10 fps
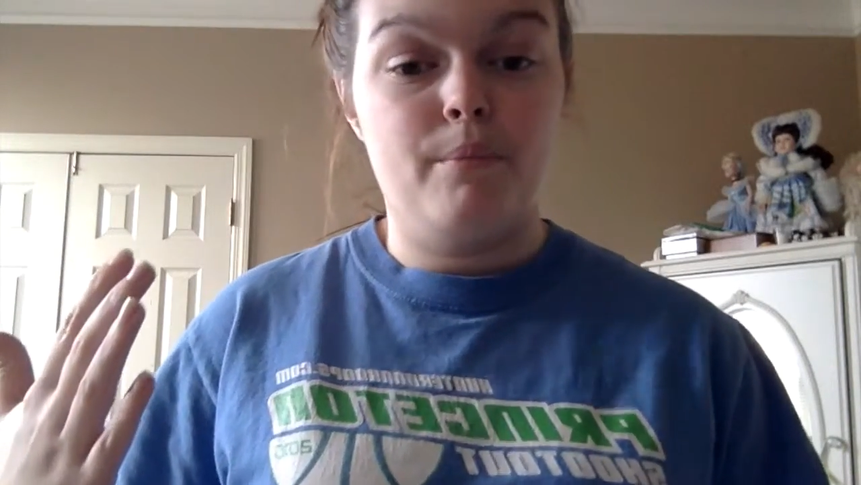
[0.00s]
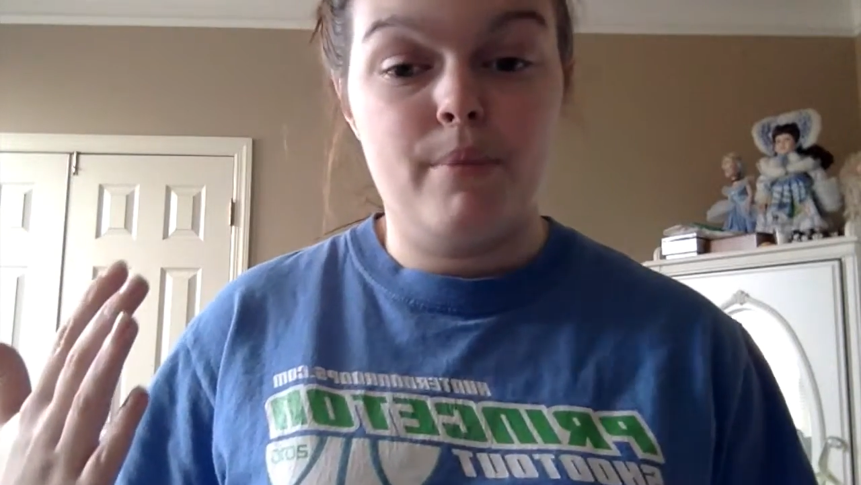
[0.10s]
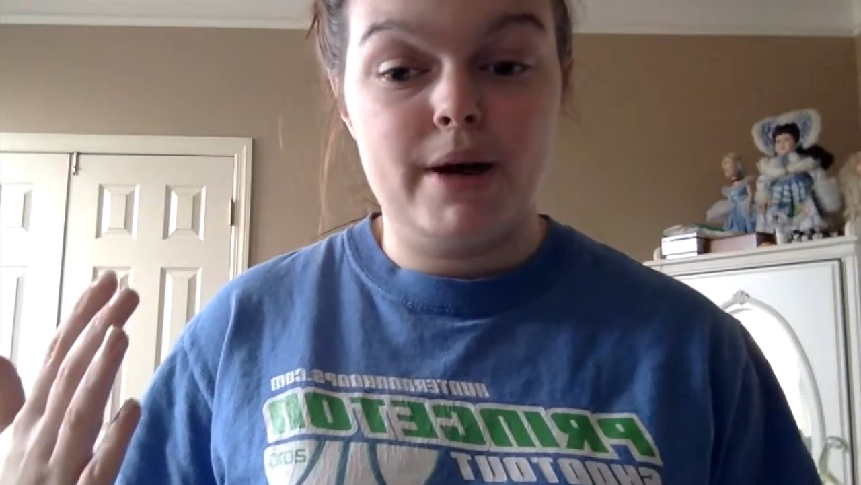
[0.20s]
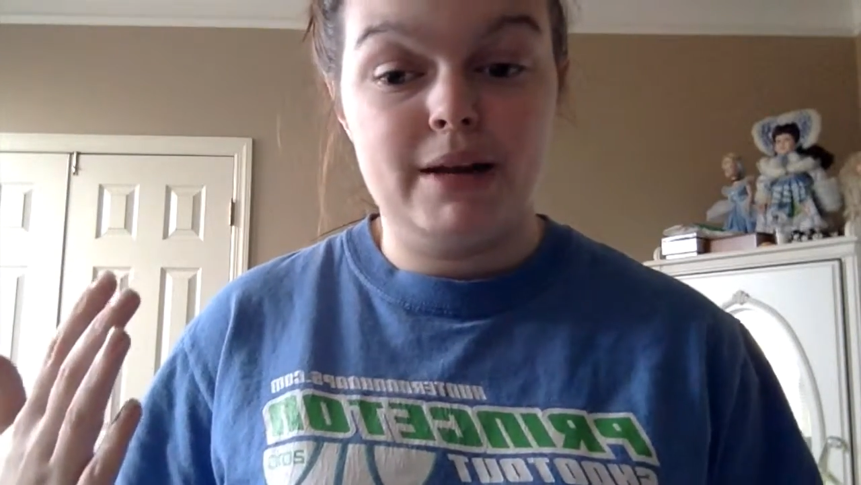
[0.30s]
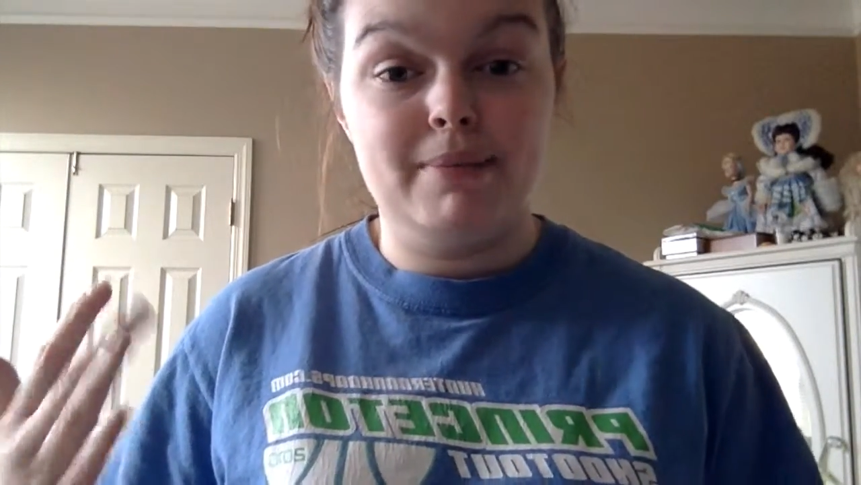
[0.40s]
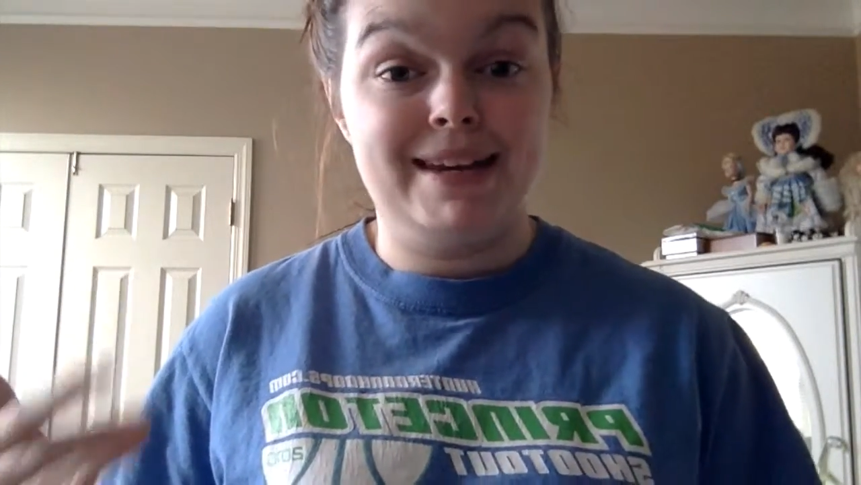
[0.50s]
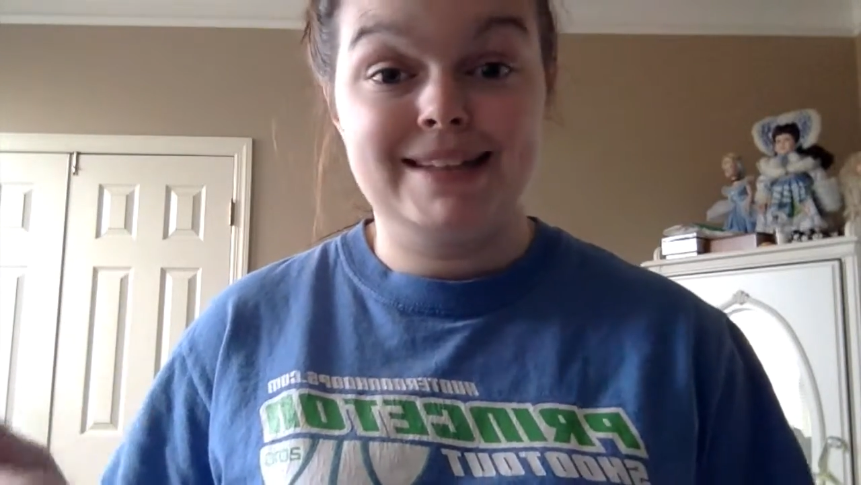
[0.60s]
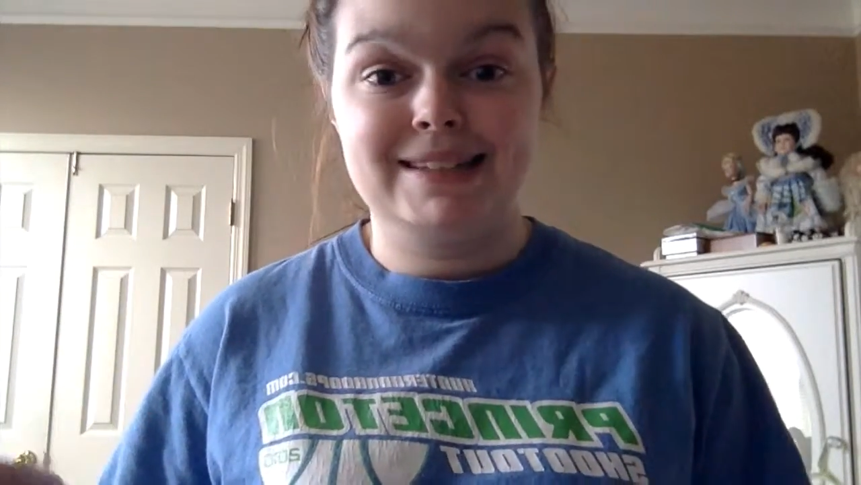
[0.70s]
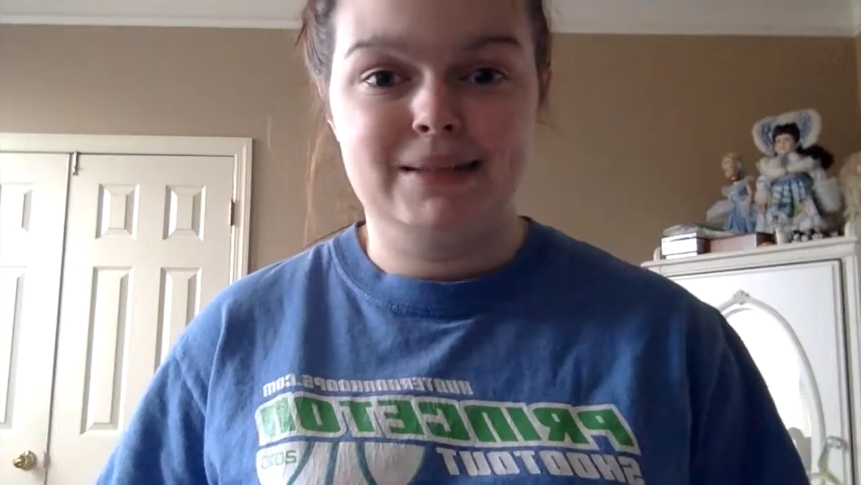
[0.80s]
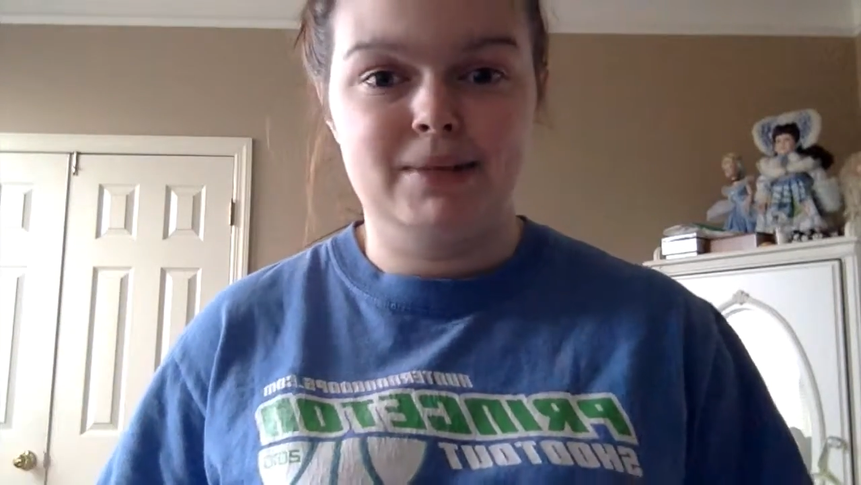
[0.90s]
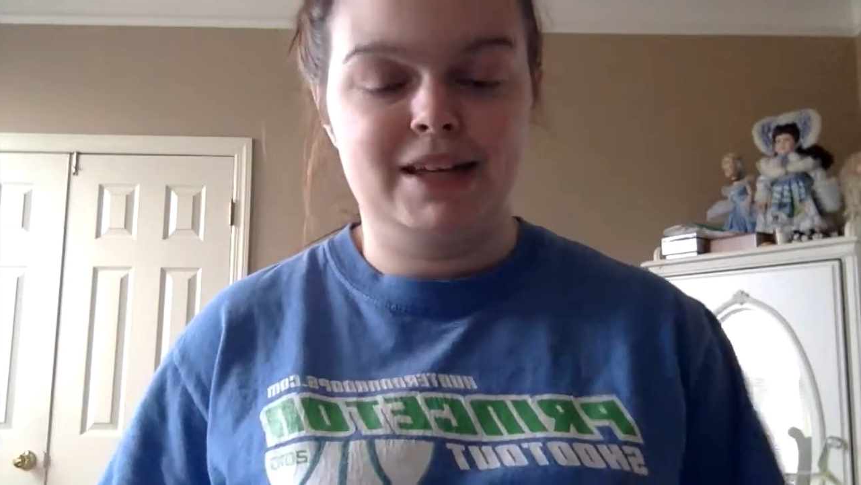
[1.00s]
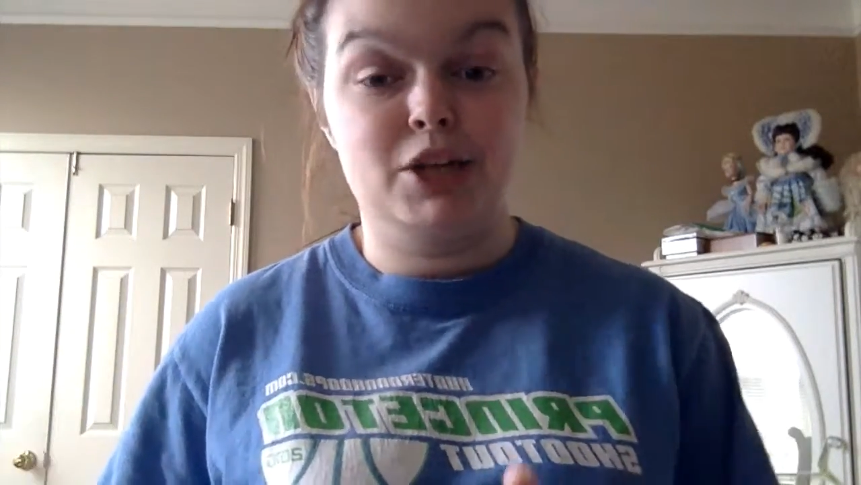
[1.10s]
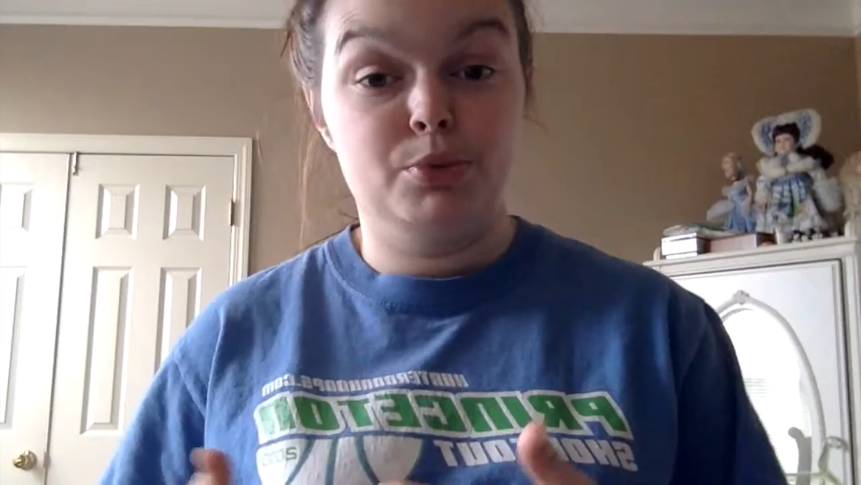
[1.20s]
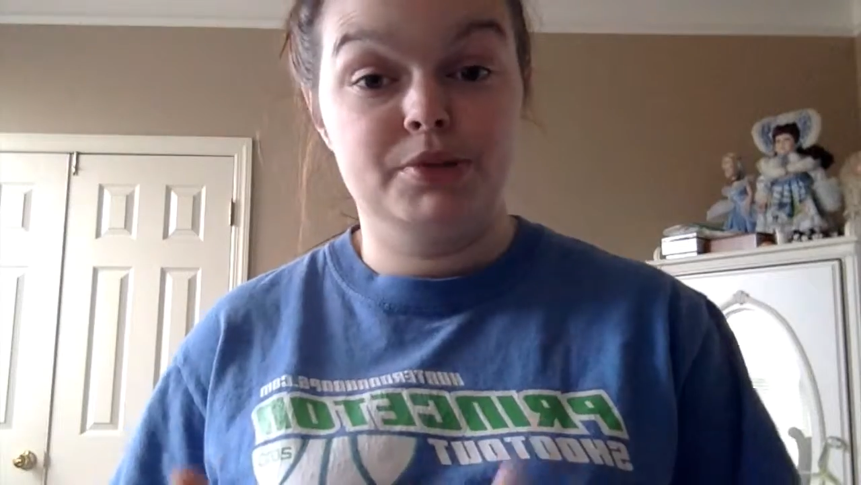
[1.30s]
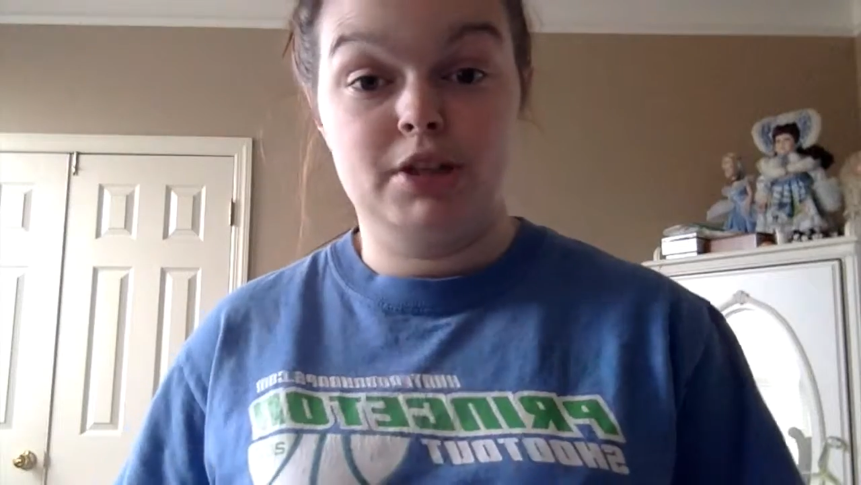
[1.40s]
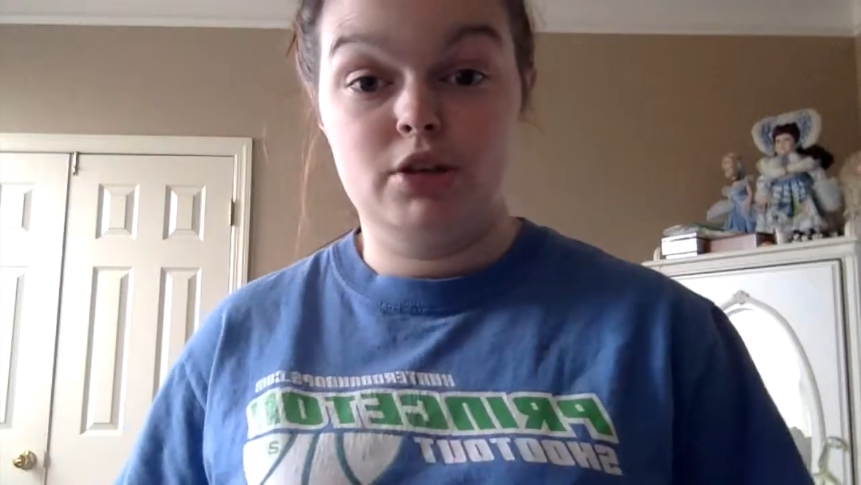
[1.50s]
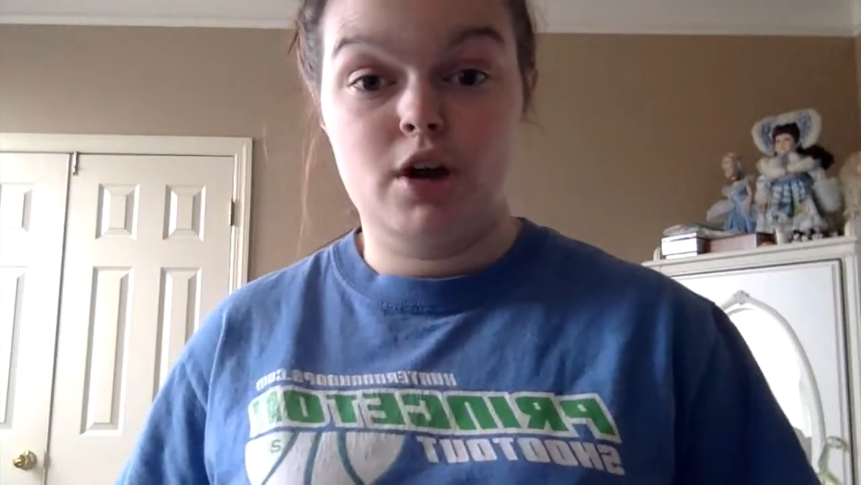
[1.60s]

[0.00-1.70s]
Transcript: but it made it seem like it was